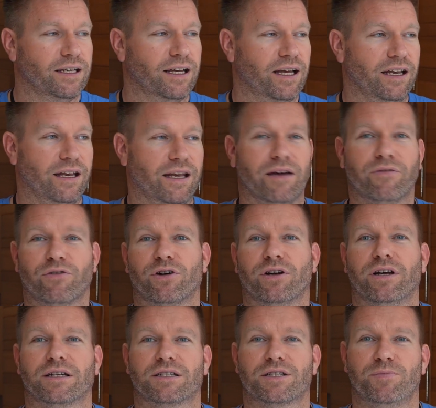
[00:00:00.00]
and
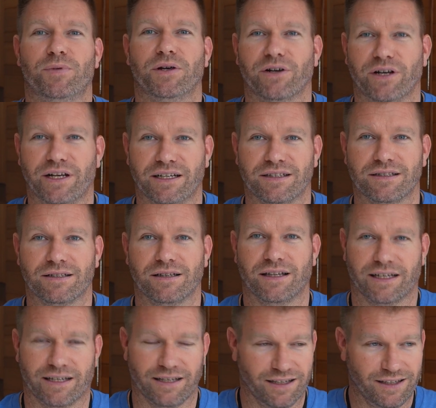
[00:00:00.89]
never experience,
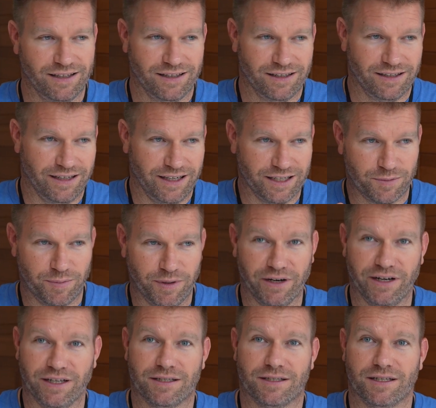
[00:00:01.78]
like,
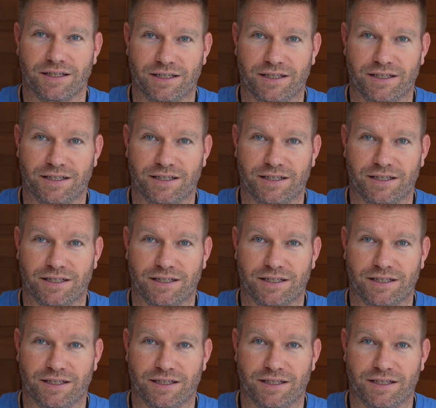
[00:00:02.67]
experience the